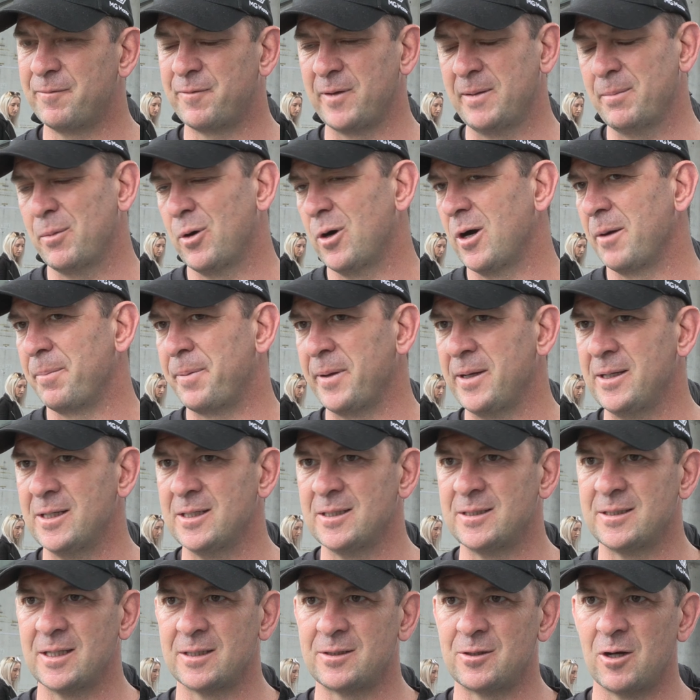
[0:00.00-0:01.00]
in my
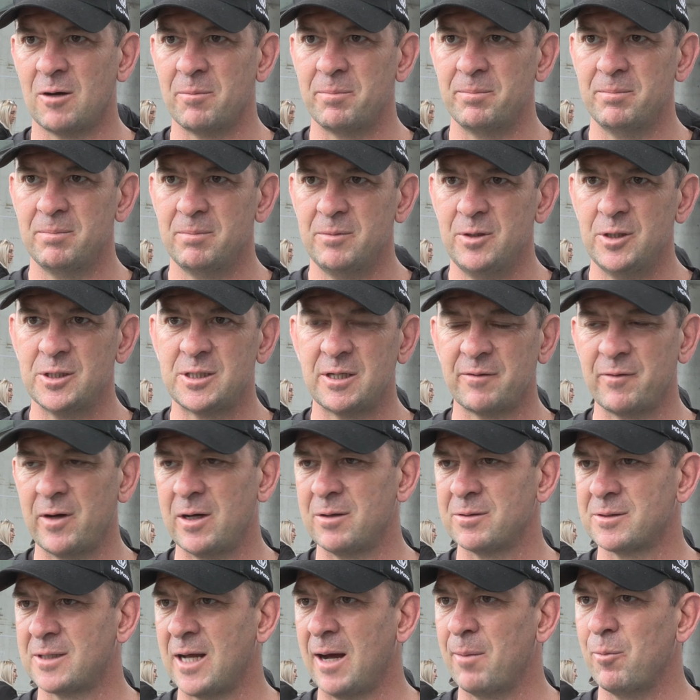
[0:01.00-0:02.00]
opinion, is a top New South
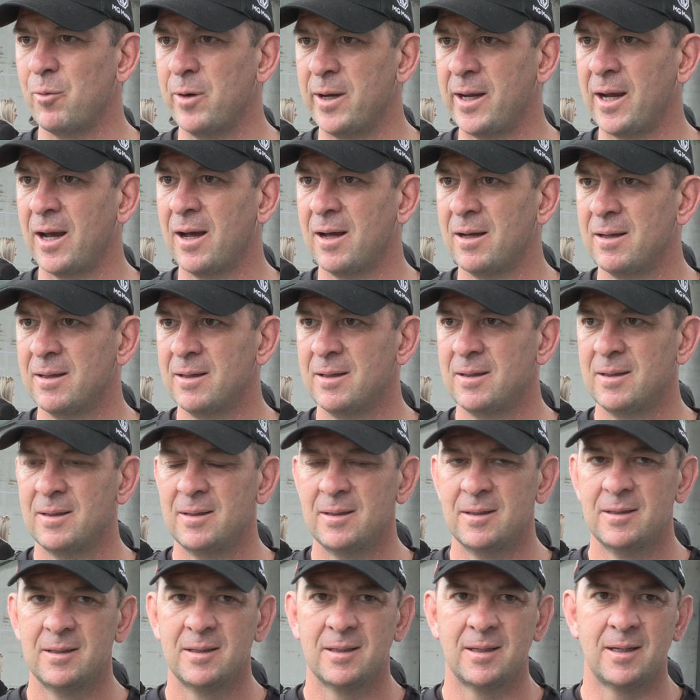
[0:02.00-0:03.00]
Wales Cup winger,
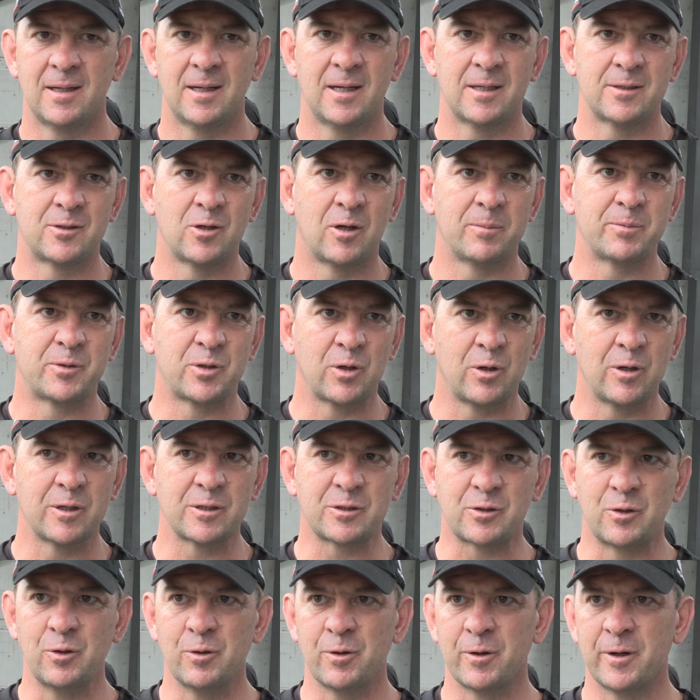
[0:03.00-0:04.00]
uh, top try
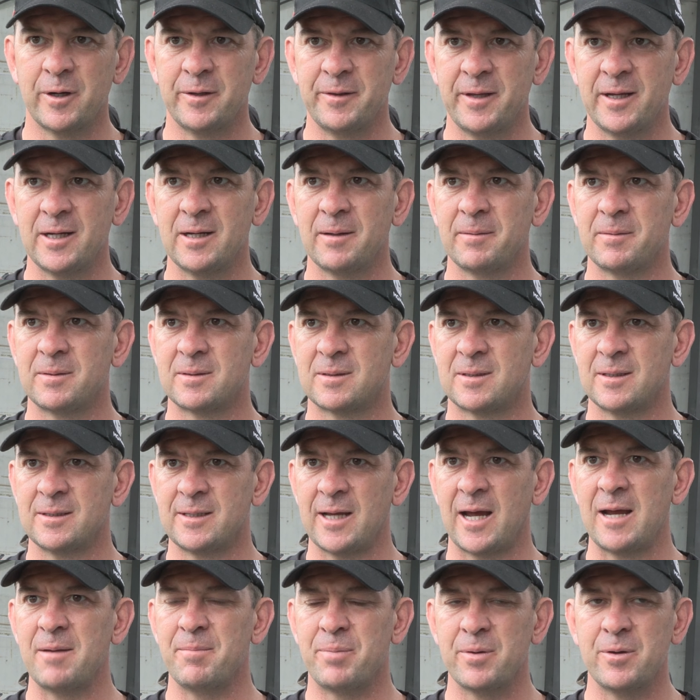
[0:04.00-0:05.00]
scorer, and then to, to
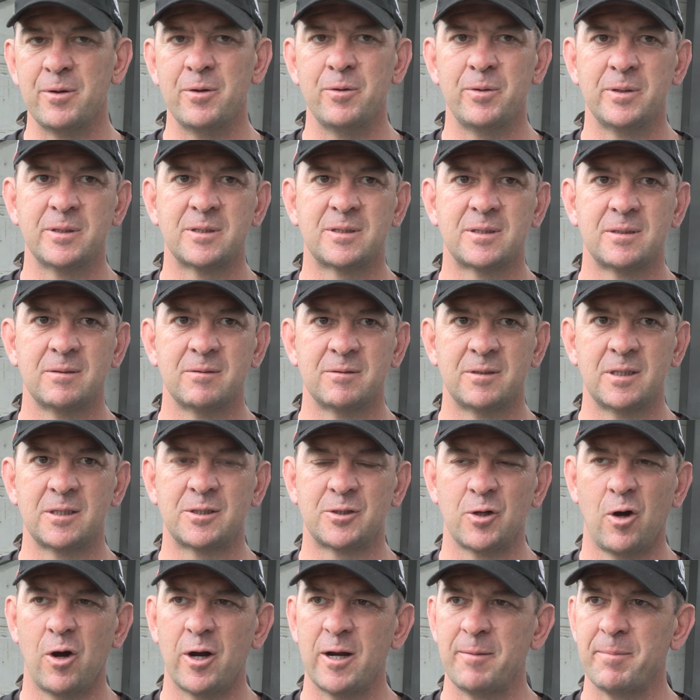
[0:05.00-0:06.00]
debut is, is
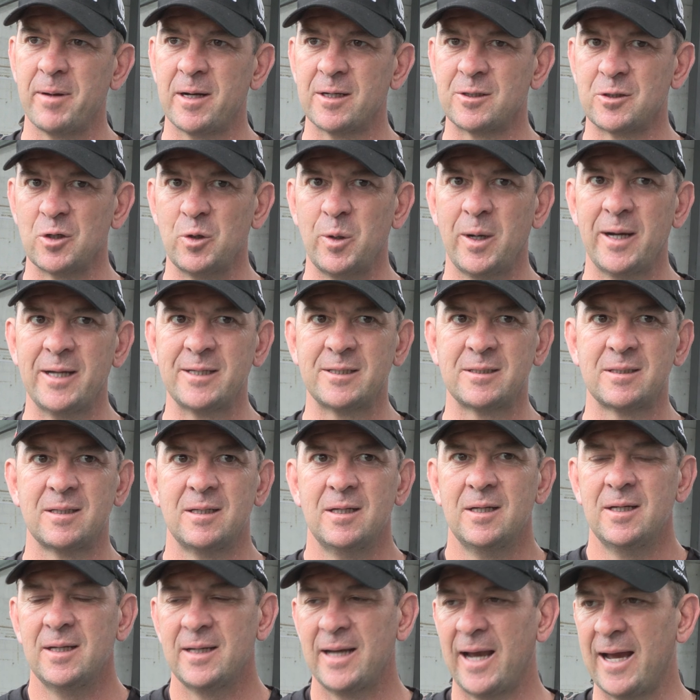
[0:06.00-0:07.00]
exciting. But it's always
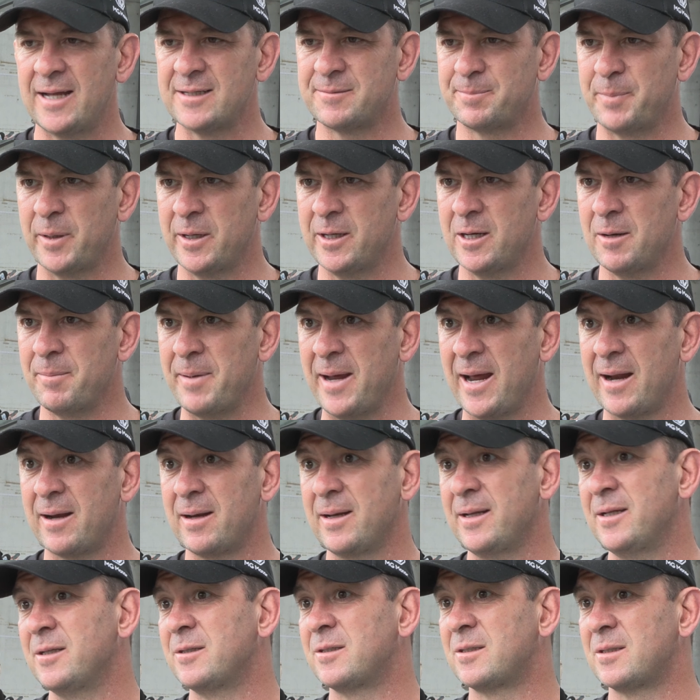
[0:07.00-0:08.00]
has been about
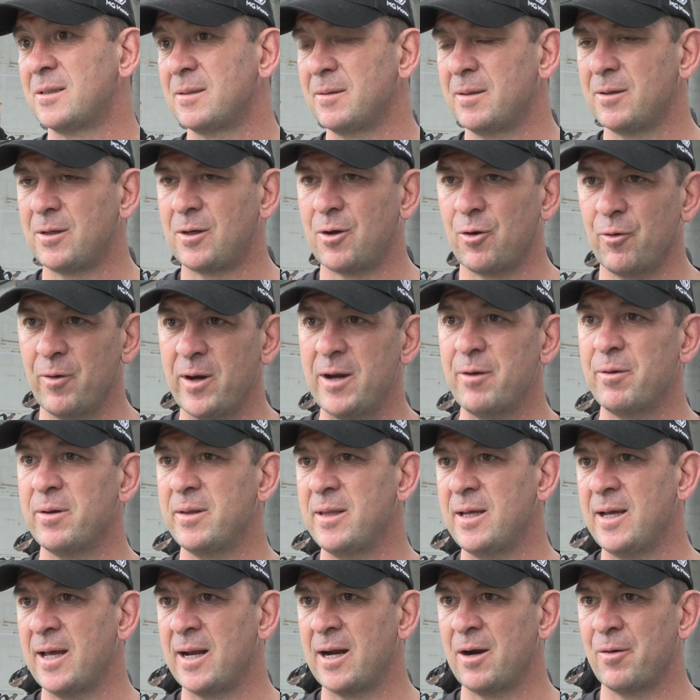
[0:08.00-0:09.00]
his career
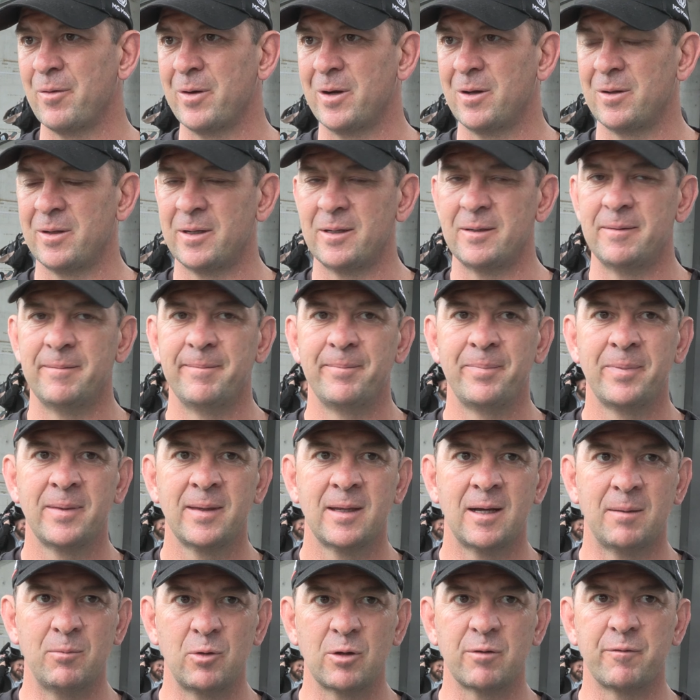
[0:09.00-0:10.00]
in the NRL, and
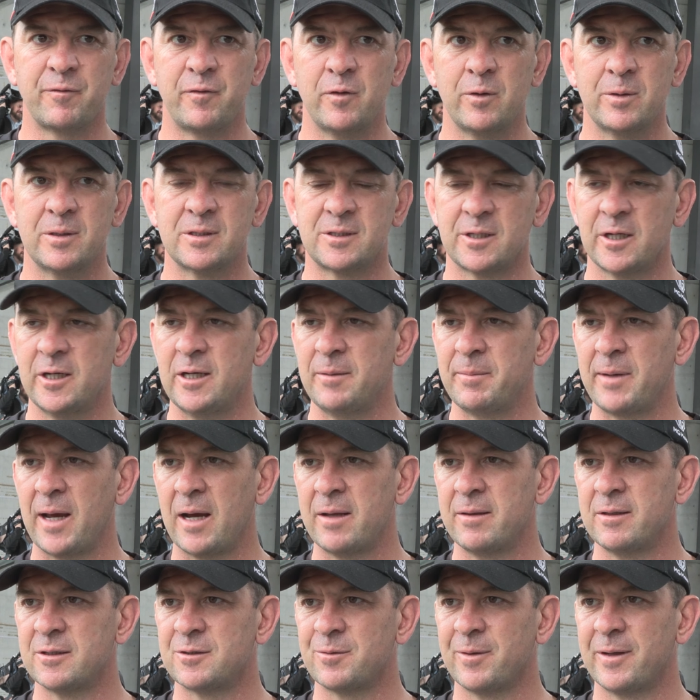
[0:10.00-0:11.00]
I'm looking forward to seeing him
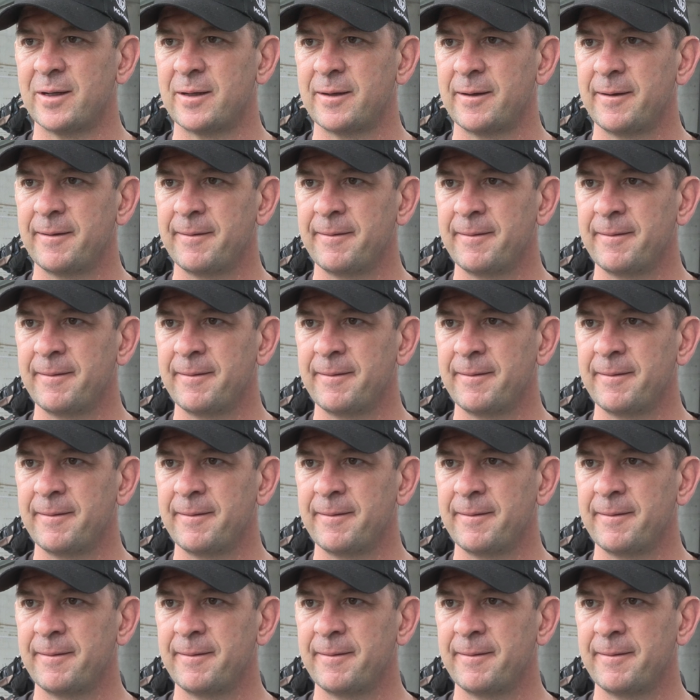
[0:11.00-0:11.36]
go this week.